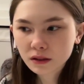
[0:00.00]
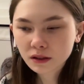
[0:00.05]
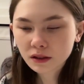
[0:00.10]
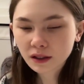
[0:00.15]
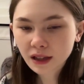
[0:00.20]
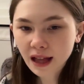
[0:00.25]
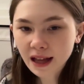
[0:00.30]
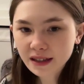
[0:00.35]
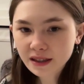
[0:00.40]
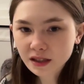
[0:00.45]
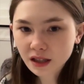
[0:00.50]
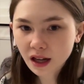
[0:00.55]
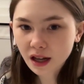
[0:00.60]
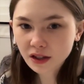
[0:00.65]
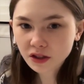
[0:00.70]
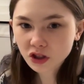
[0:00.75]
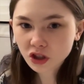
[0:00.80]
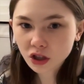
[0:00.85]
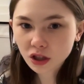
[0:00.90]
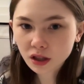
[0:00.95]
Class
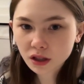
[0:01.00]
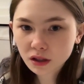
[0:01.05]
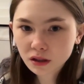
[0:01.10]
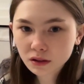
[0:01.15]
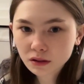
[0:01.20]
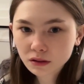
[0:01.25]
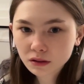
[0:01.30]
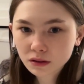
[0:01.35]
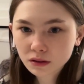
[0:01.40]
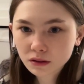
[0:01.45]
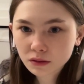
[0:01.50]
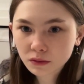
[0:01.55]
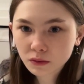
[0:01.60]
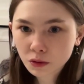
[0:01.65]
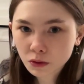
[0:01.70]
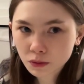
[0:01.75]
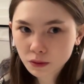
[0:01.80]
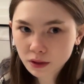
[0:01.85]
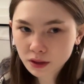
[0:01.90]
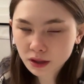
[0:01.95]
Sasha,
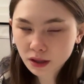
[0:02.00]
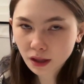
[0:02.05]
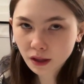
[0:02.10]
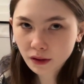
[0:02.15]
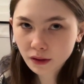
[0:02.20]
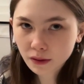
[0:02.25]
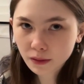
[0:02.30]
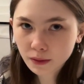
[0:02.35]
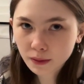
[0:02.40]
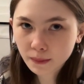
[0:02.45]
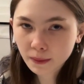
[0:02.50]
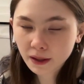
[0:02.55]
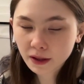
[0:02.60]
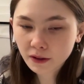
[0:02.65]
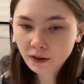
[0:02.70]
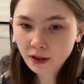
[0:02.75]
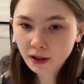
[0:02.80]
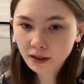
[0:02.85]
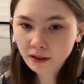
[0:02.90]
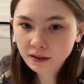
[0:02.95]
who is another one of my
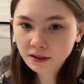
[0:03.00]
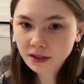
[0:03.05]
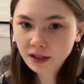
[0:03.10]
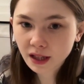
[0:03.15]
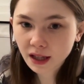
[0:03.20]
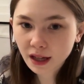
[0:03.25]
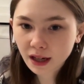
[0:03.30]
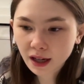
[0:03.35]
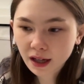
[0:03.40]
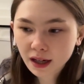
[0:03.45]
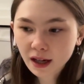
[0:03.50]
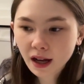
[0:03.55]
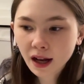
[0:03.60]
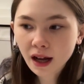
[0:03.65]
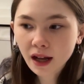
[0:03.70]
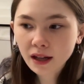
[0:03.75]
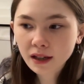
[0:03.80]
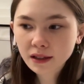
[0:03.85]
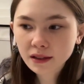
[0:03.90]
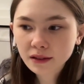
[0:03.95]
grails that I
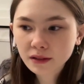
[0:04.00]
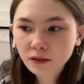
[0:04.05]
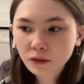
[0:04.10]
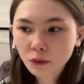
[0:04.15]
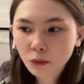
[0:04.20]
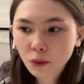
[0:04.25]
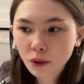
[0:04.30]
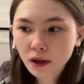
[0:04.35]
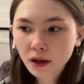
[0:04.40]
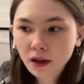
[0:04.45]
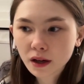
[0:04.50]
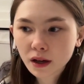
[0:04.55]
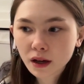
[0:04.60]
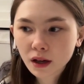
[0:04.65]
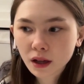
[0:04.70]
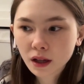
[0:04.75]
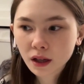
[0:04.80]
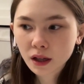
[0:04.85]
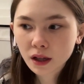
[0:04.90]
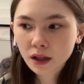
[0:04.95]
got, or
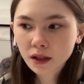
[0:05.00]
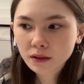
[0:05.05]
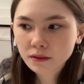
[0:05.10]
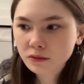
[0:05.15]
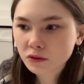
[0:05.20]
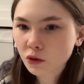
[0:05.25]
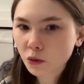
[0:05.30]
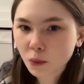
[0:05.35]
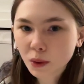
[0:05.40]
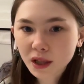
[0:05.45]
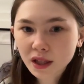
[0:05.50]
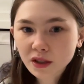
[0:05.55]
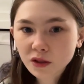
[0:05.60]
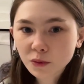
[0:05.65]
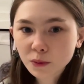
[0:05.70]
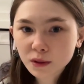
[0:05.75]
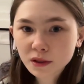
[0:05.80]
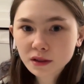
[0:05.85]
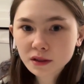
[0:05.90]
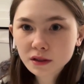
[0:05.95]
the Wicked
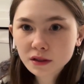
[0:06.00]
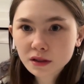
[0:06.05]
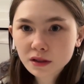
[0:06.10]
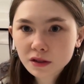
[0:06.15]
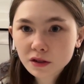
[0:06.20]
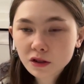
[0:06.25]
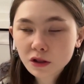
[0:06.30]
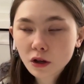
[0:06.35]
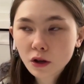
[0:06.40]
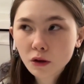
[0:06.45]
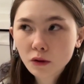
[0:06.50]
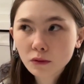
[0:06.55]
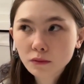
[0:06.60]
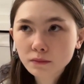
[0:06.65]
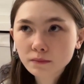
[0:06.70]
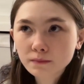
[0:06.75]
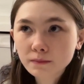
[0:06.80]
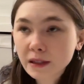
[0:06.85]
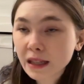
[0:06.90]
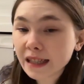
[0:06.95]
twins. So
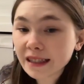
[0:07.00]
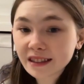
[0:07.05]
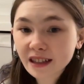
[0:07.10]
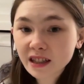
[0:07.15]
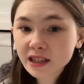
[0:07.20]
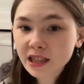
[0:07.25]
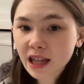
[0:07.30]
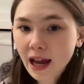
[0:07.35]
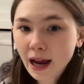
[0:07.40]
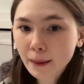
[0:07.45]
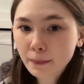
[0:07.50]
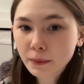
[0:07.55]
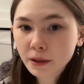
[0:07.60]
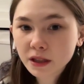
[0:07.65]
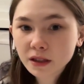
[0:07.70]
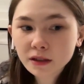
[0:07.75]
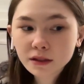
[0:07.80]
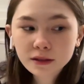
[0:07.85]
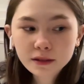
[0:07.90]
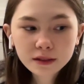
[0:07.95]
it does
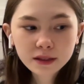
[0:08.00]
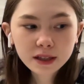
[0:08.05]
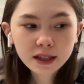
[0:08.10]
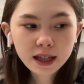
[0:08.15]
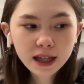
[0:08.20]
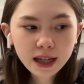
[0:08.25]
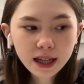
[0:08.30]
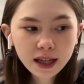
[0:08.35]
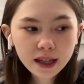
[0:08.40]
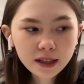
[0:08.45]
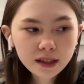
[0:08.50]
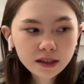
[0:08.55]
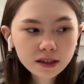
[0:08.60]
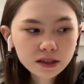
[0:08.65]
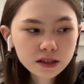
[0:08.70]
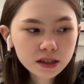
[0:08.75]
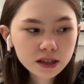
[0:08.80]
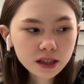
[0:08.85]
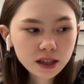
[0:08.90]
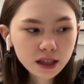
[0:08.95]
happen,
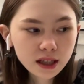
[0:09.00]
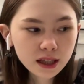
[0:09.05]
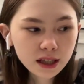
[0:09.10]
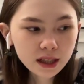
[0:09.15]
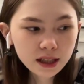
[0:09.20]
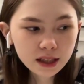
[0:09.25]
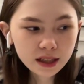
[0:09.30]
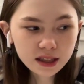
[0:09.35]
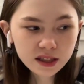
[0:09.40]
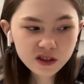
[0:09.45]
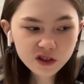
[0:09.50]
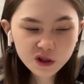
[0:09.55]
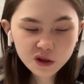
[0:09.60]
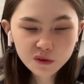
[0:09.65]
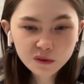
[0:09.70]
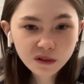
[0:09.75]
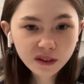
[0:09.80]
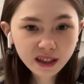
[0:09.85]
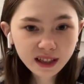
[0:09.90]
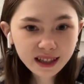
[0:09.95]
and it's just
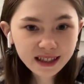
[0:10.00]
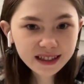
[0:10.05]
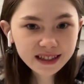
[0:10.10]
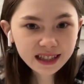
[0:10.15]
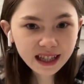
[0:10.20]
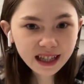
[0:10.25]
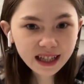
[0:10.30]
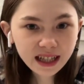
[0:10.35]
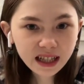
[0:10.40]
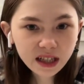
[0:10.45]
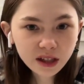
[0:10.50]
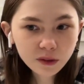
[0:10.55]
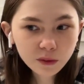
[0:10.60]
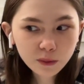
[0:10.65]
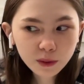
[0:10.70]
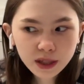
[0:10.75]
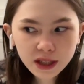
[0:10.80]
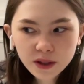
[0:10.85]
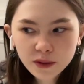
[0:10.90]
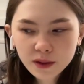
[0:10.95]
really exciting
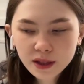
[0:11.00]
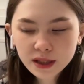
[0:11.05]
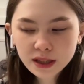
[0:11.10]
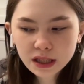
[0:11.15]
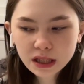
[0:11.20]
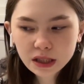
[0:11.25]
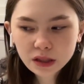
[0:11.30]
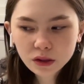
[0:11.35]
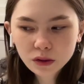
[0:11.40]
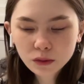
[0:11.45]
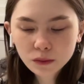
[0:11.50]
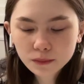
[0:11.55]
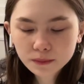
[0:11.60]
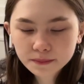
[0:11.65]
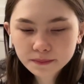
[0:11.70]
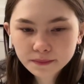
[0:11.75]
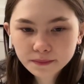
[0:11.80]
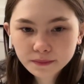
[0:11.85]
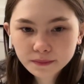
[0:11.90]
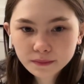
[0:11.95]
when you get to
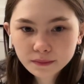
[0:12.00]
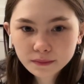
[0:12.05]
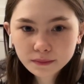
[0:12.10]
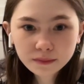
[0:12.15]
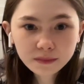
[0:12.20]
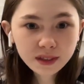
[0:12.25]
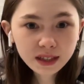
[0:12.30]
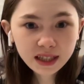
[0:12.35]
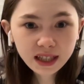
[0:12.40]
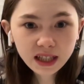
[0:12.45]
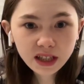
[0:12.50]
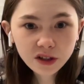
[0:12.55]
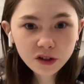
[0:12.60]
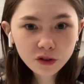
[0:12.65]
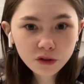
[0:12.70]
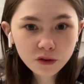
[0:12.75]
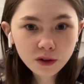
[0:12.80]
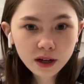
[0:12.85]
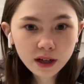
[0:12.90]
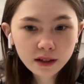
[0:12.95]
get your
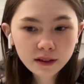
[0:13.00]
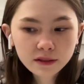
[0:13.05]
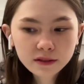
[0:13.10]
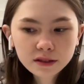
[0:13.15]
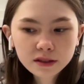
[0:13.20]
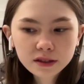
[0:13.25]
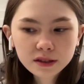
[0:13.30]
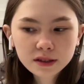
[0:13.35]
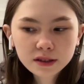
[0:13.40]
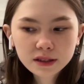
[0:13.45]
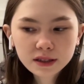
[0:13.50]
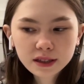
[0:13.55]
grails.